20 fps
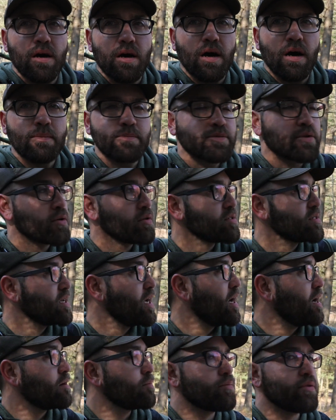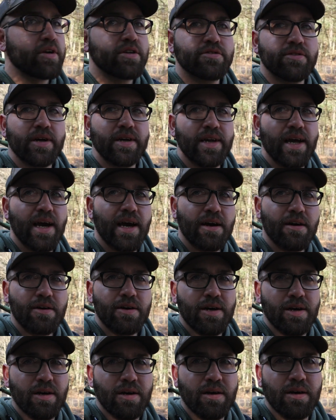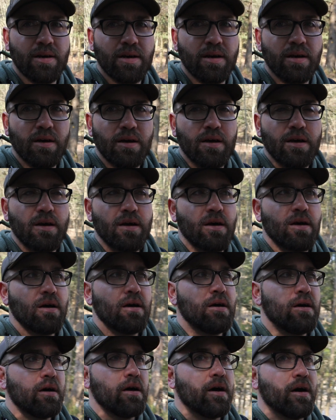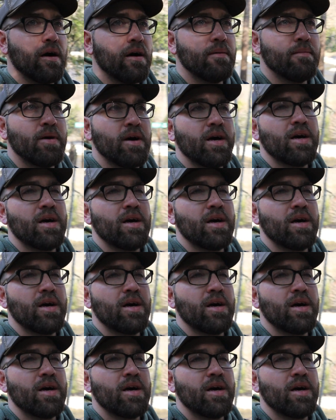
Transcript: up towards the Iron Bridge right now, I